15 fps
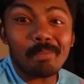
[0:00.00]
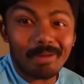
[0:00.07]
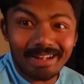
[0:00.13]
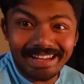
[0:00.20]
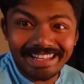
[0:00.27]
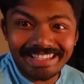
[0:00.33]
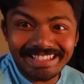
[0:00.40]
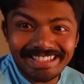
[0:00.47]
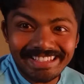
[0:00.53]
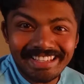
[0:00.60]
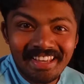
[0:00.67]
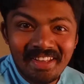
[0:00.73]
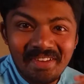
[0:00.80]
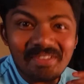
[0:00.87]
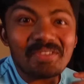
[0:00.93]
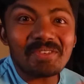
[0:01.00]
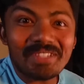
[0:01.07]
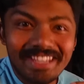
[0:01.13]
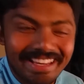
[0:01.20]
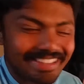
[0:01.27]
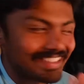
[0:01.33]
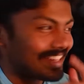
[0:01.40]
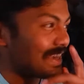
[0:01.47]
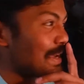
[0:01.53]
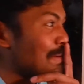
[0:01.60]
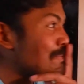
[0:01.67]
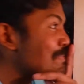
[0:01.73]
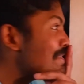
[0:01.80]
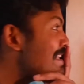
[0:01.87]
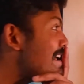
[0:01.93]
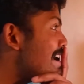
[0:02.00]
the priest to shelter him.